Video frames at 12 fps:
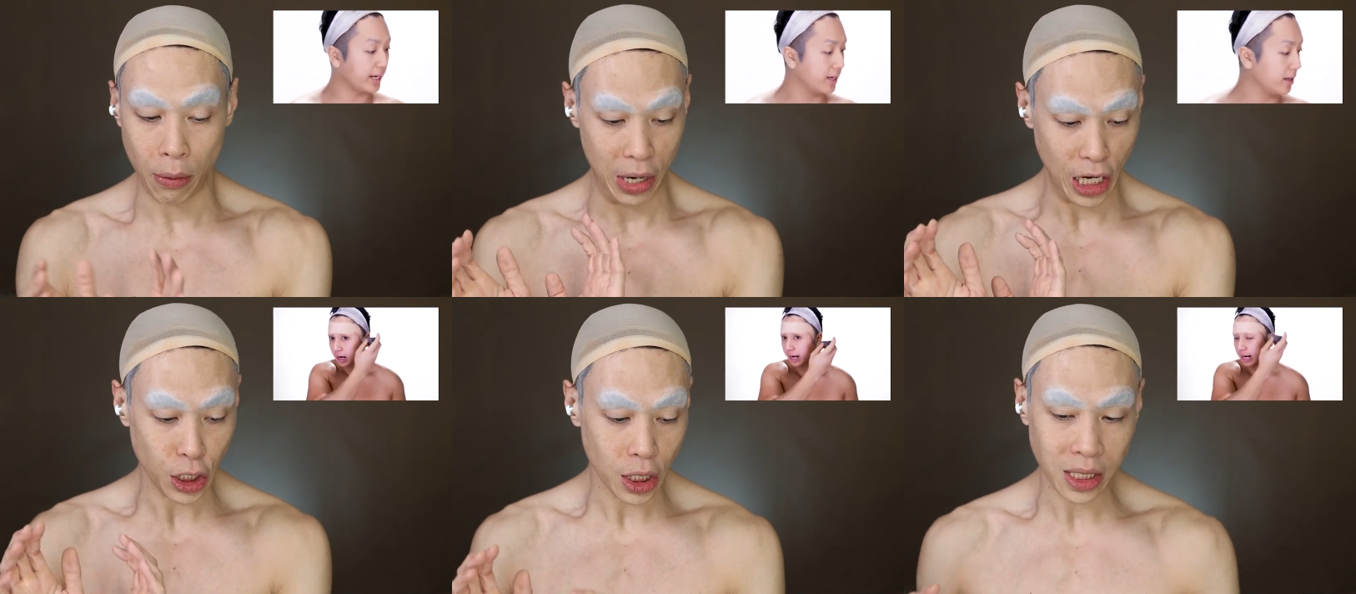
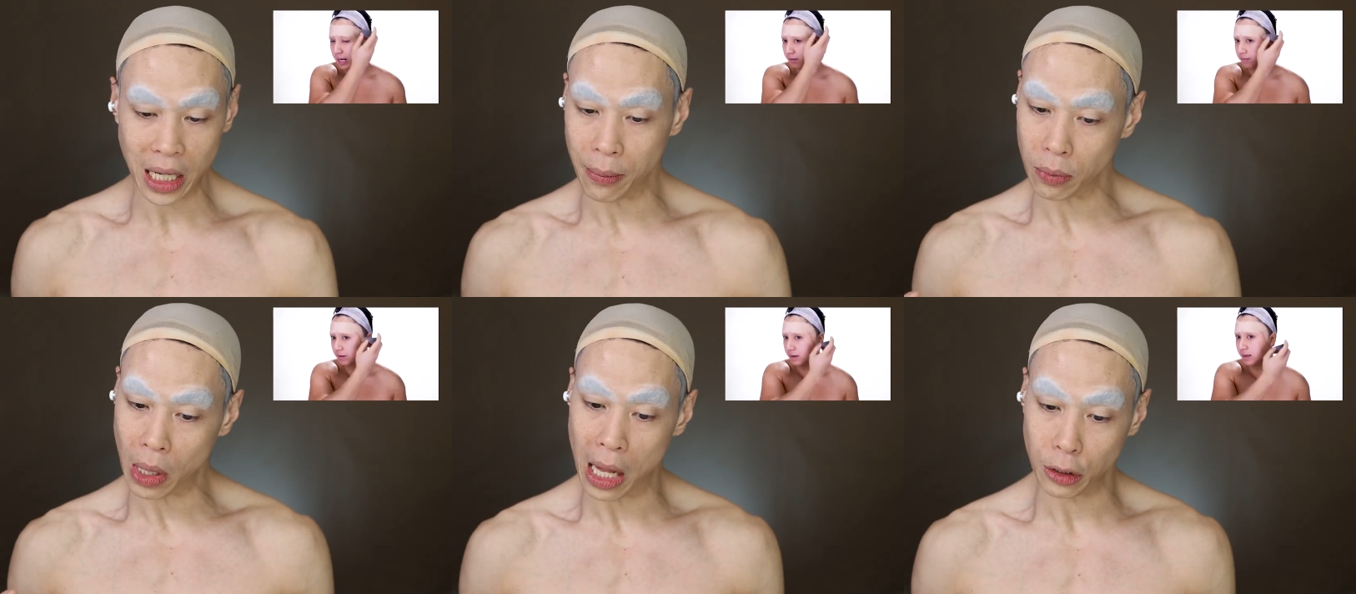Speaker 1: foundations,
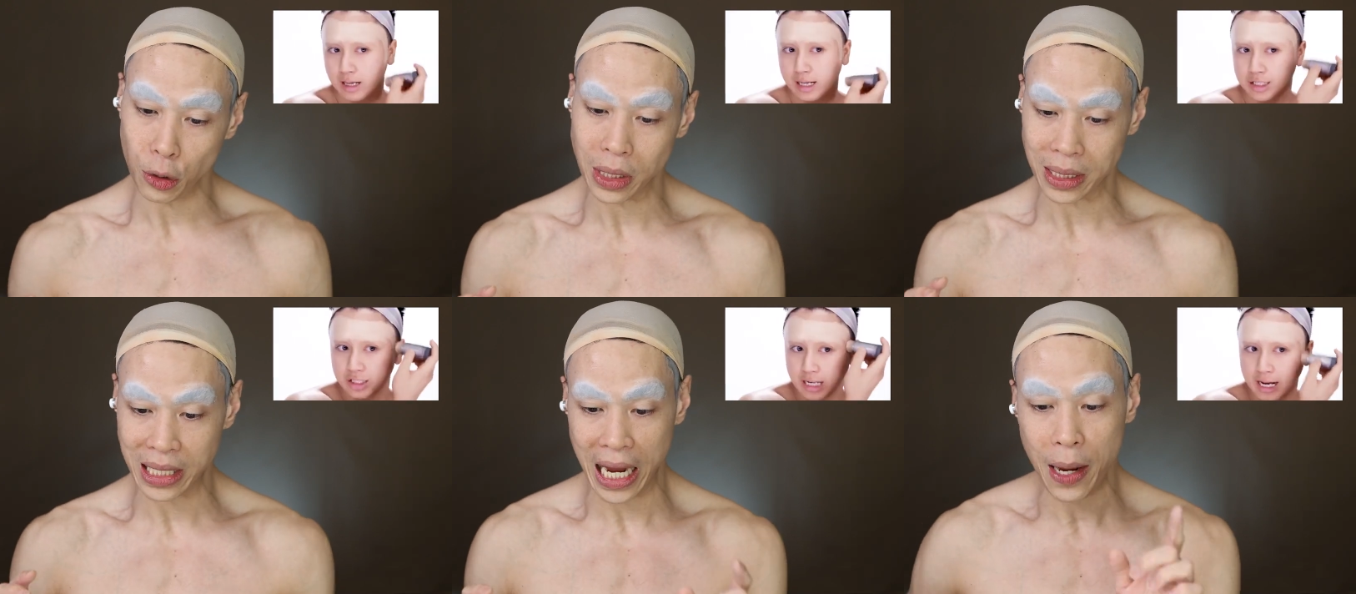and I'll do the
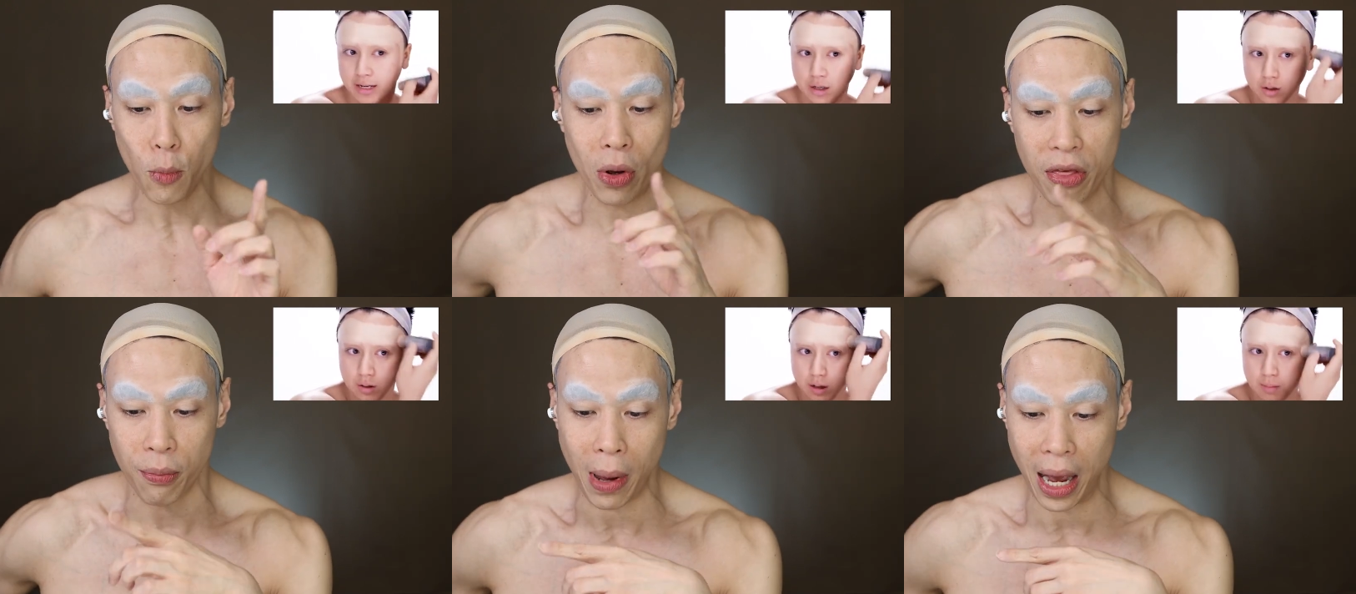same
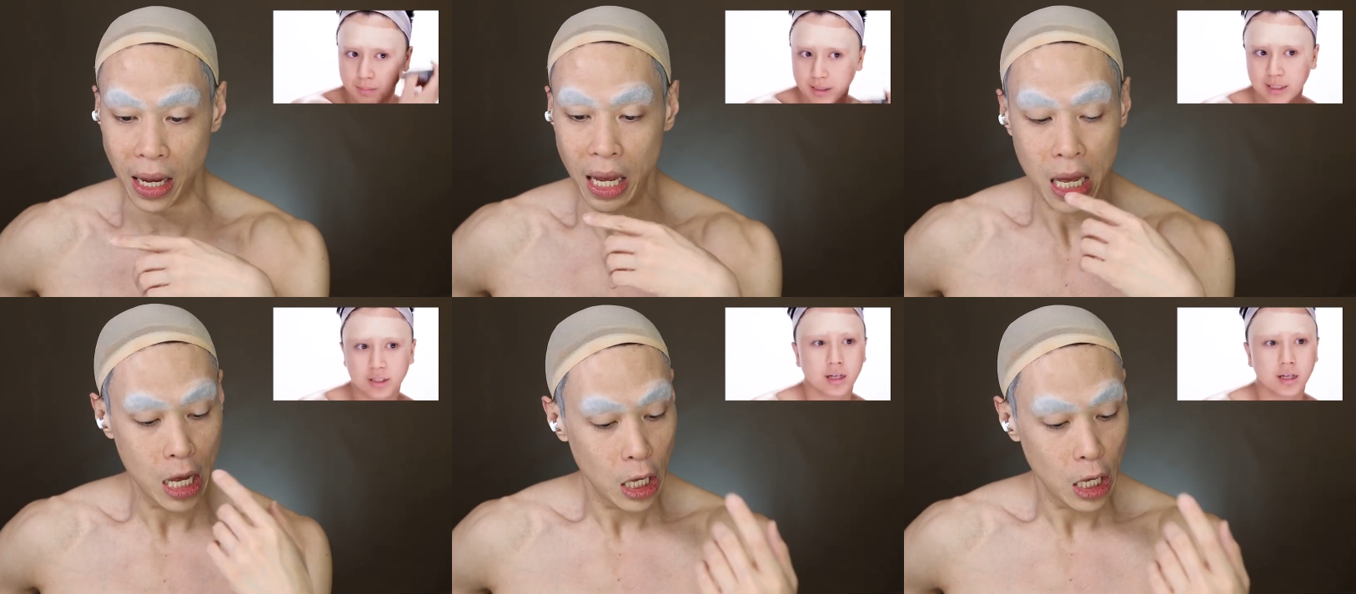with my